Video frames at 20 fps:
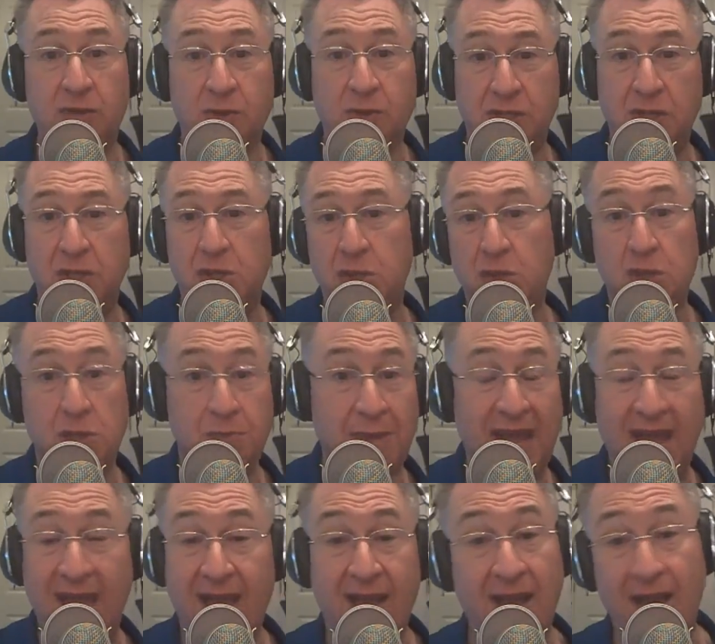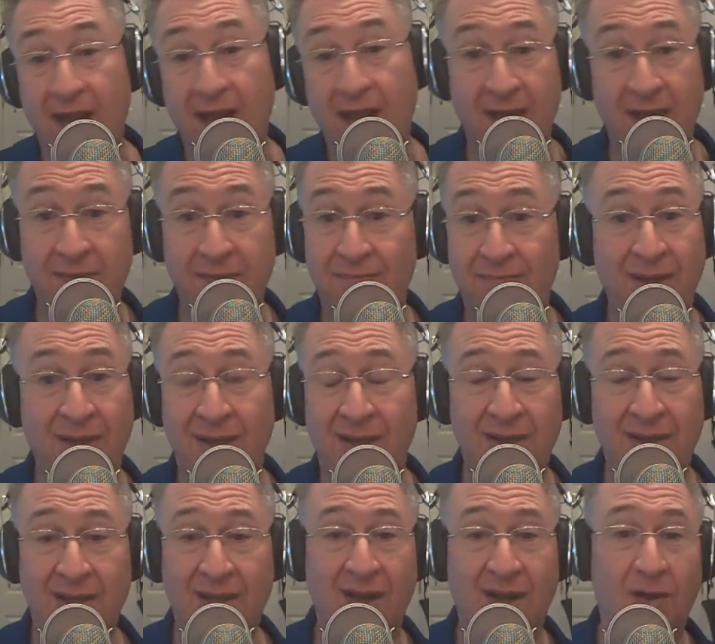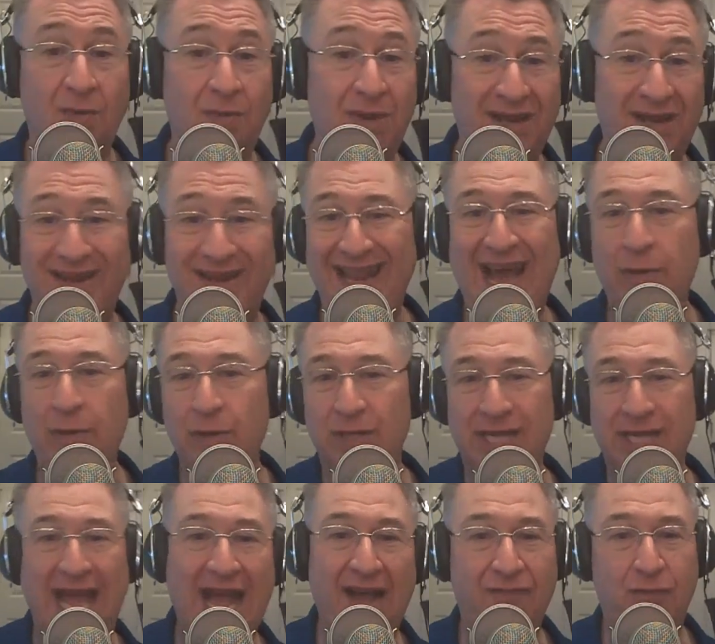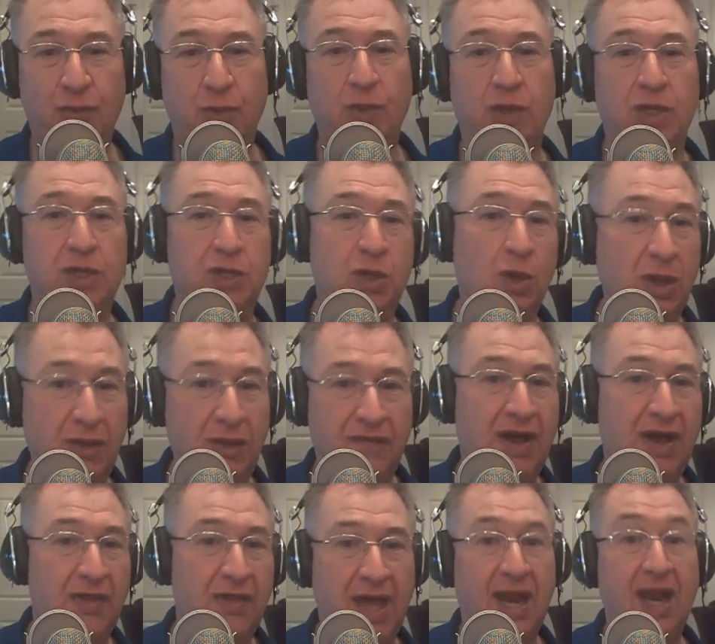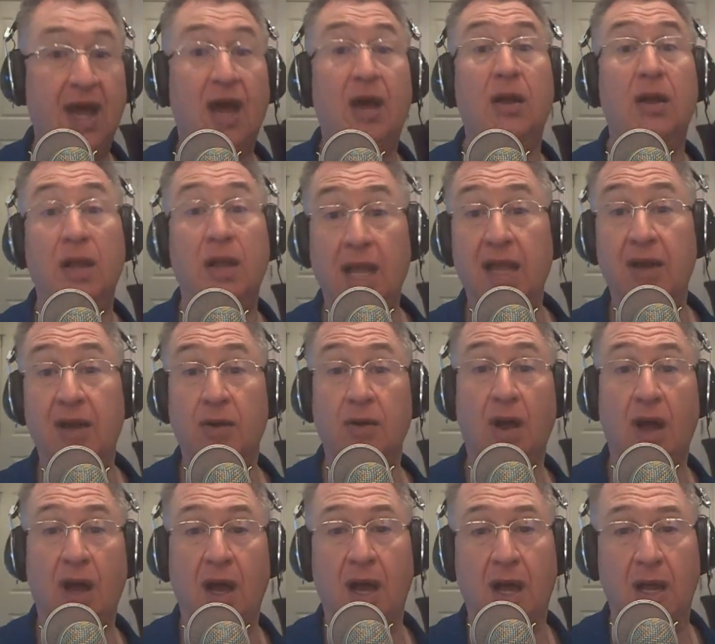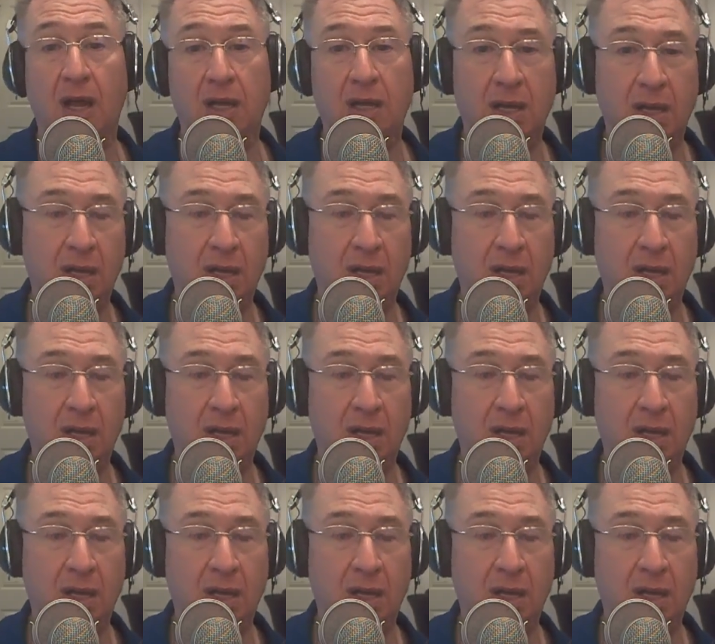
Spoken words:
was a douchebag, and but that was afterwards. You only found that out later on,